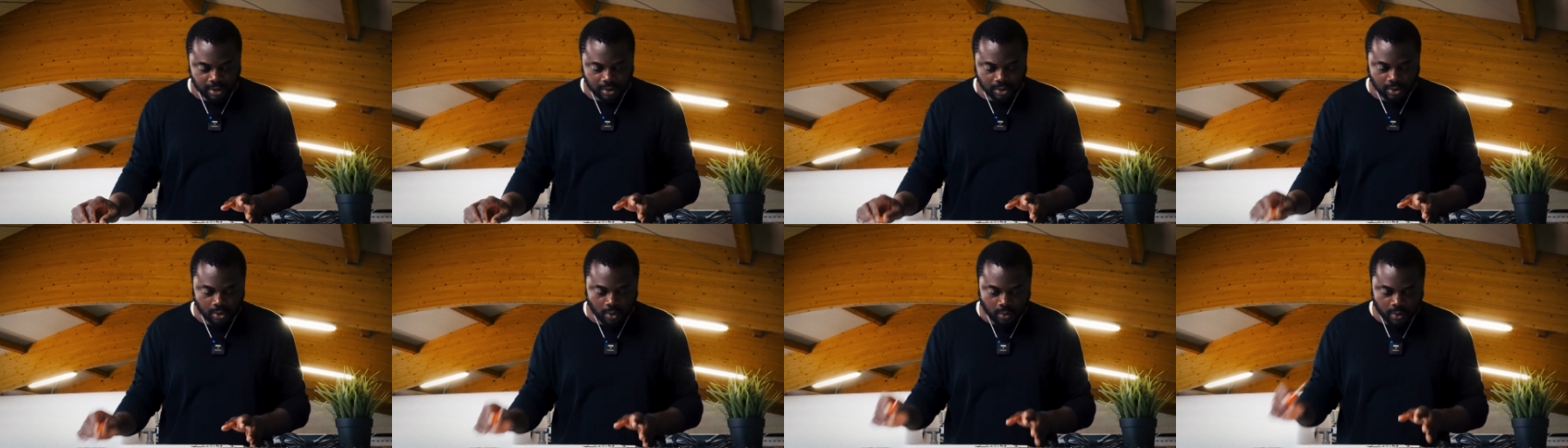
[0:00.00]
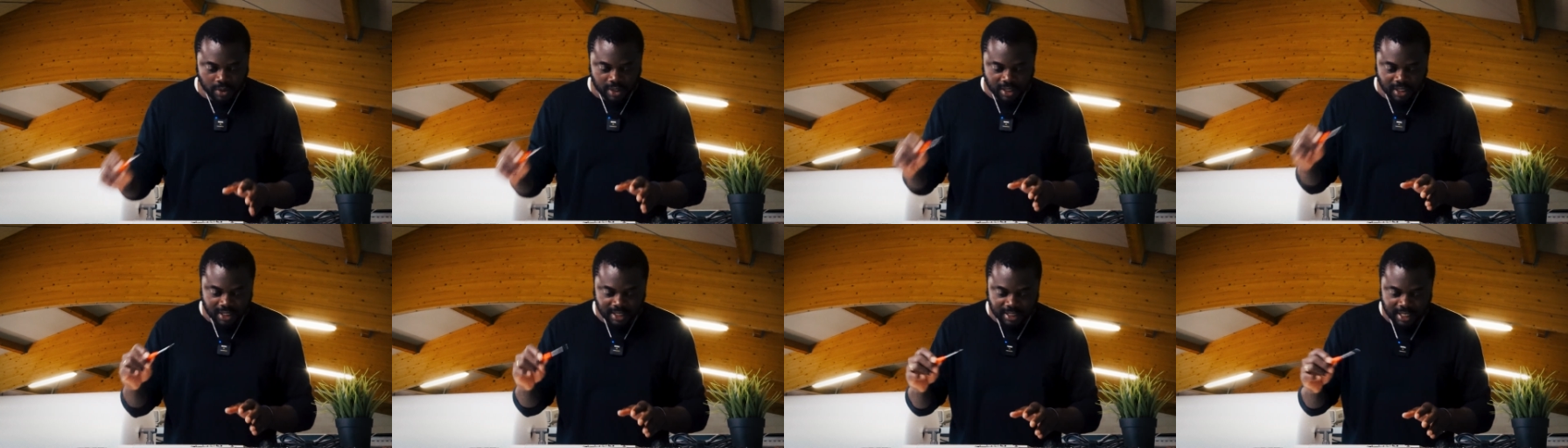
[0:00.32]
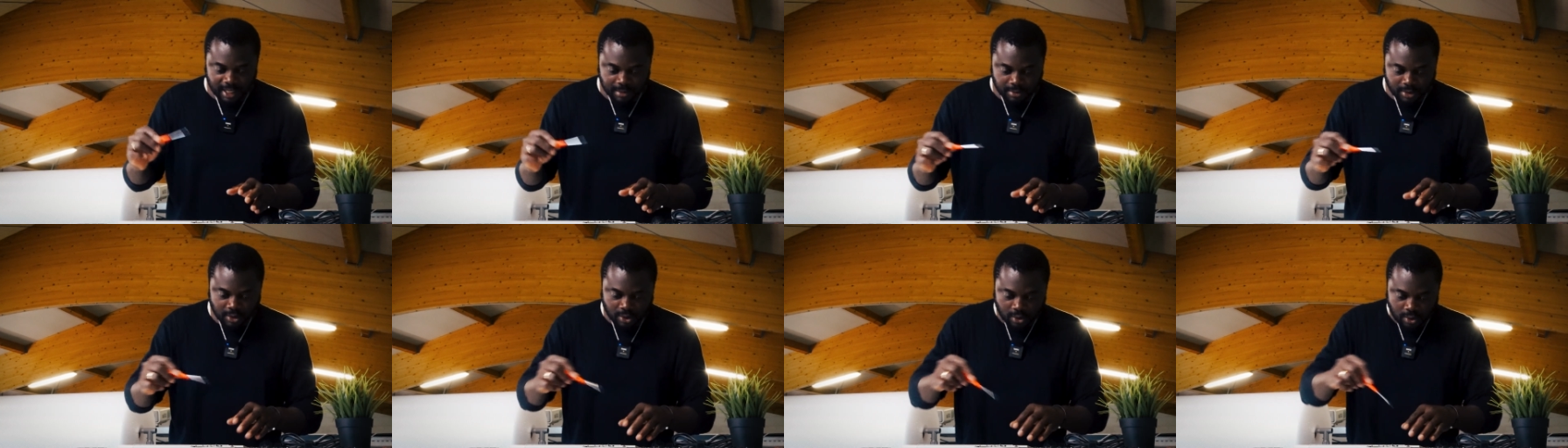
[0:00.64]
So with the
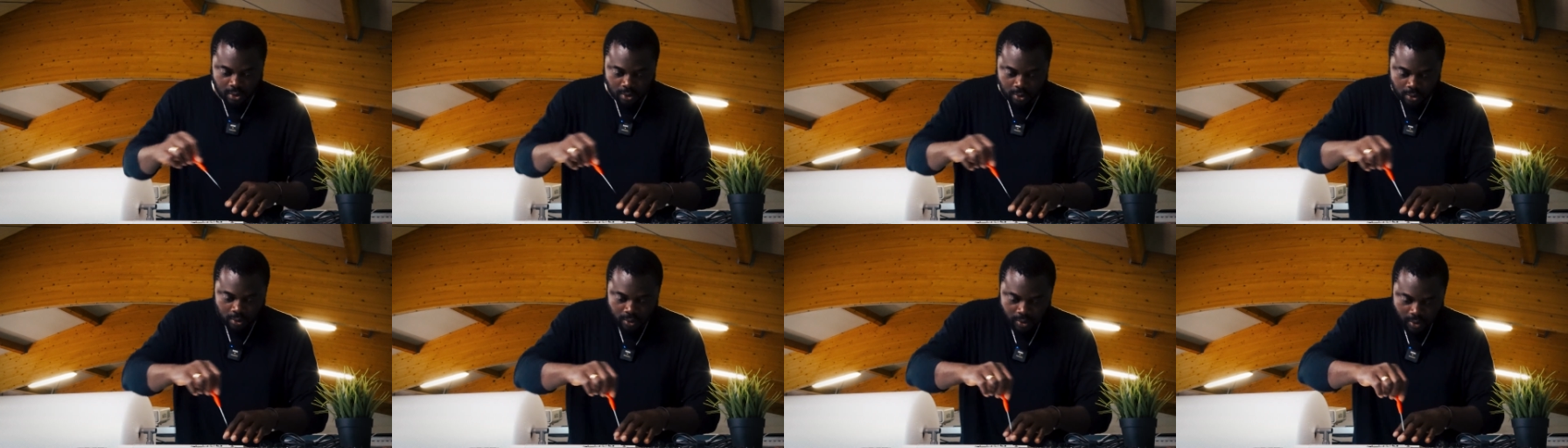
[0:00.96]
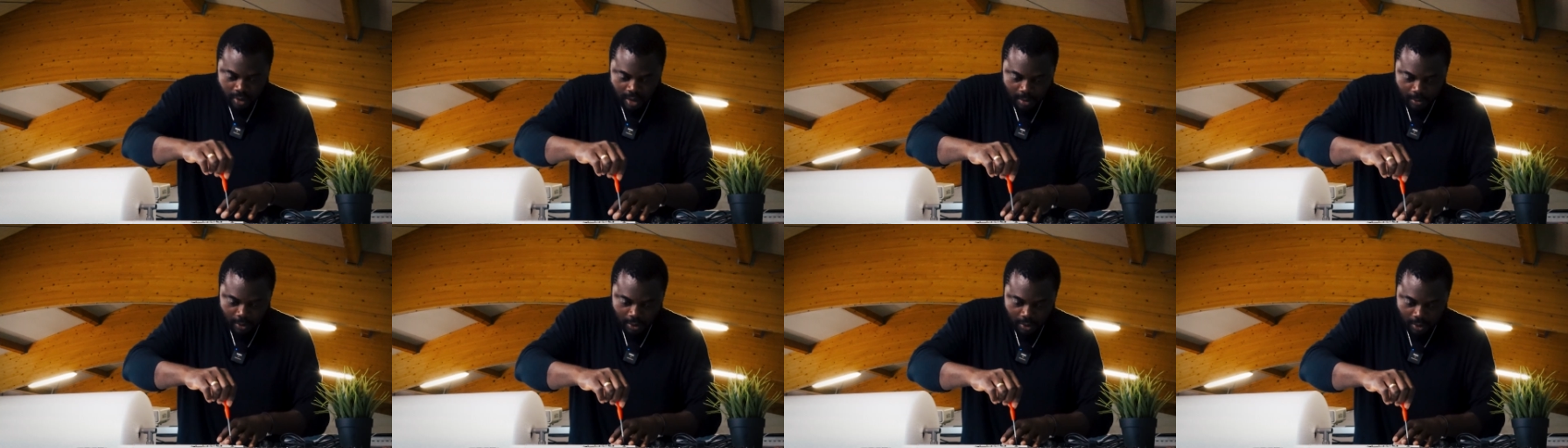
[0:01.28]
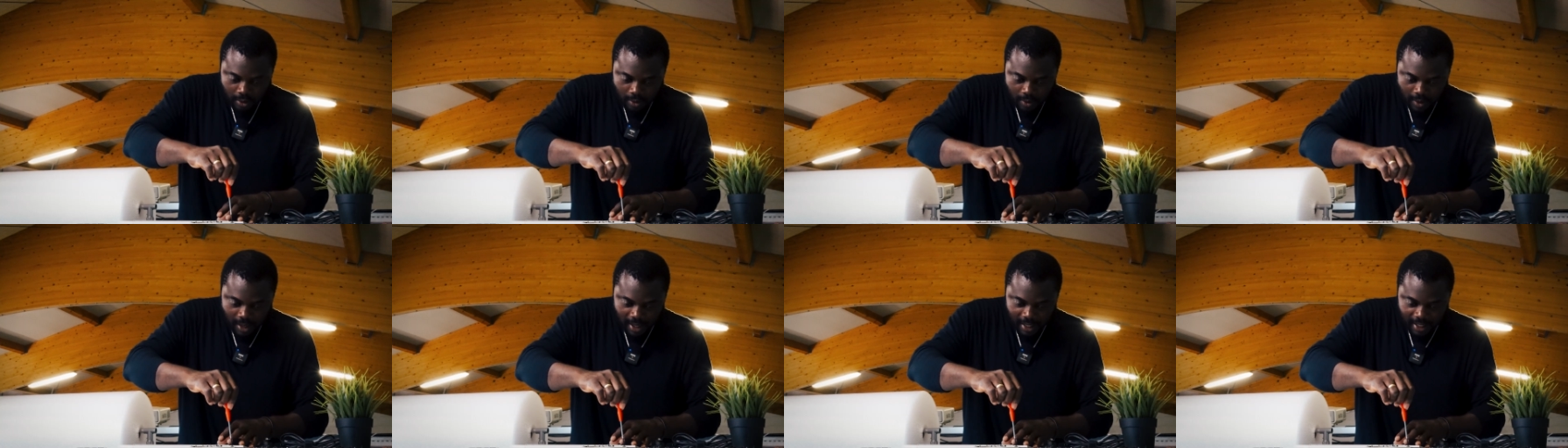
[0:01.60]
same screw, I'm gonna
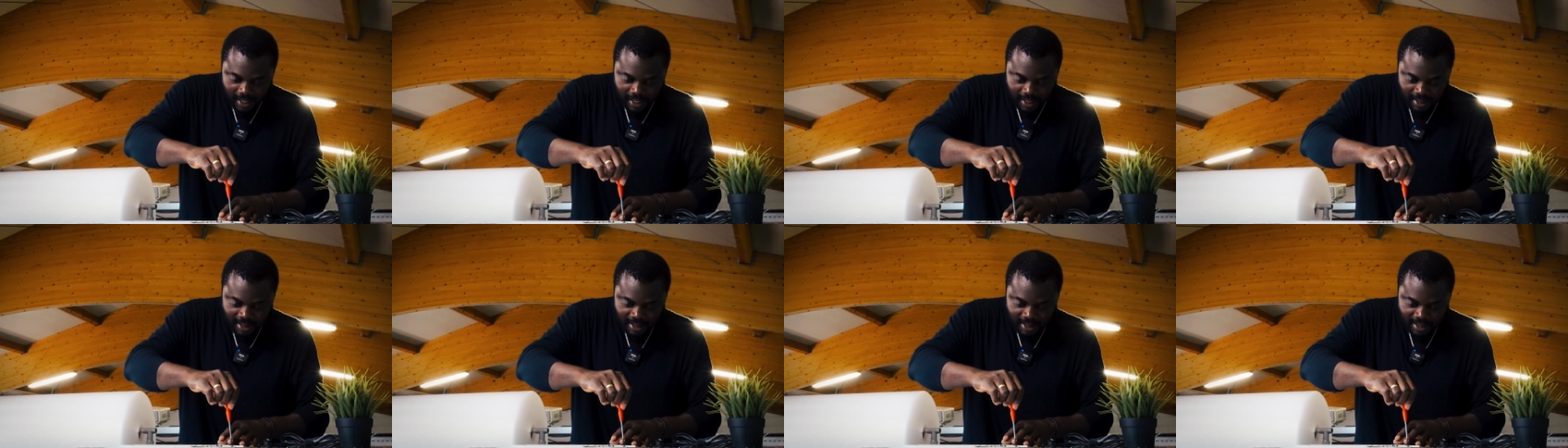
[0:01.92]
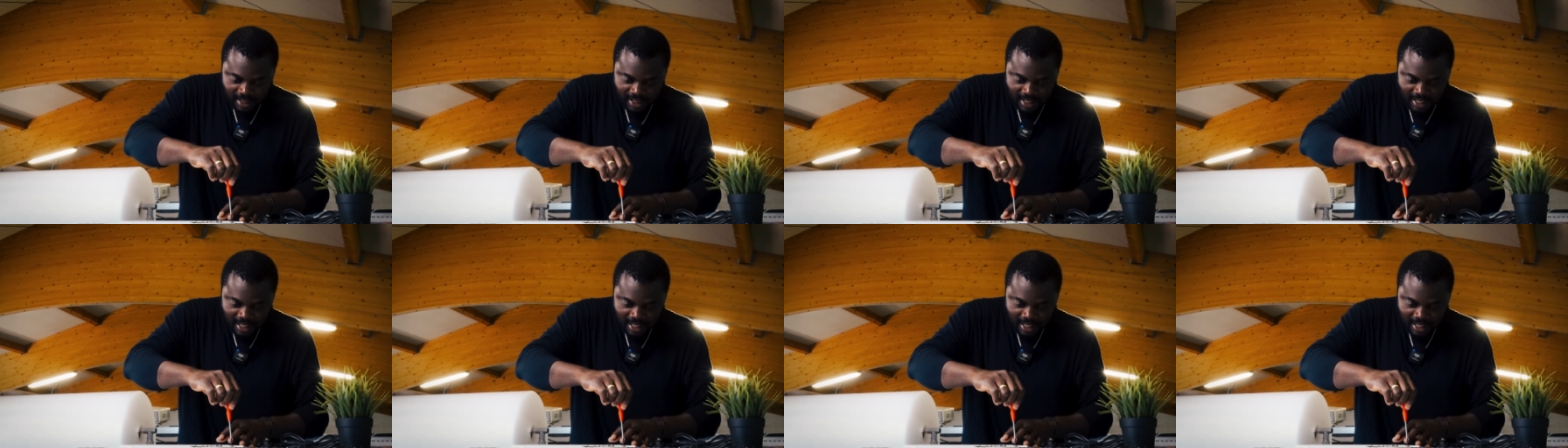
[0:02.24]
go ahead